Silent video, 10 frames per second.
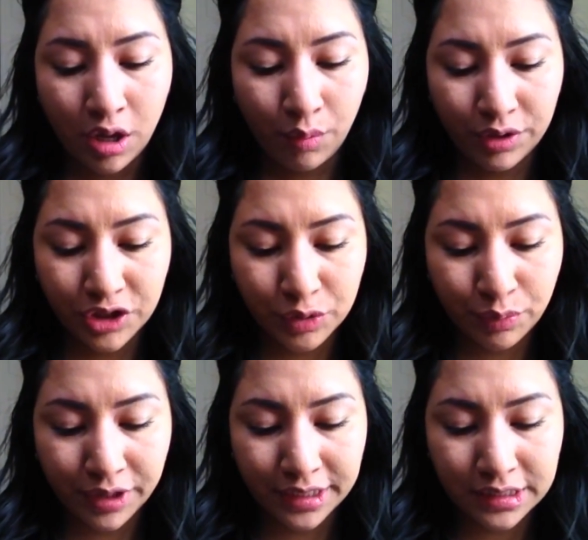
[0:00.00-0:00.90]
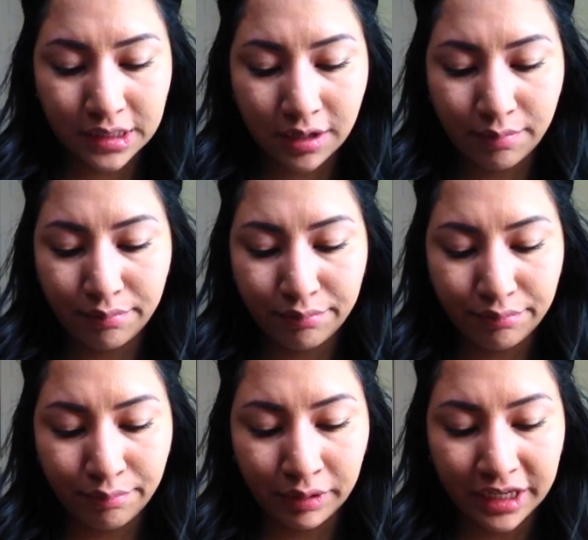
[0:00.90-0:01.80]
with just putting some
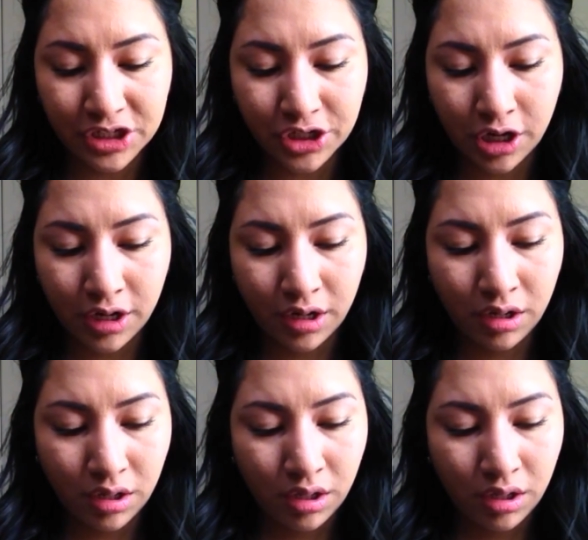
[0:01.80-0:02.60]
blush on.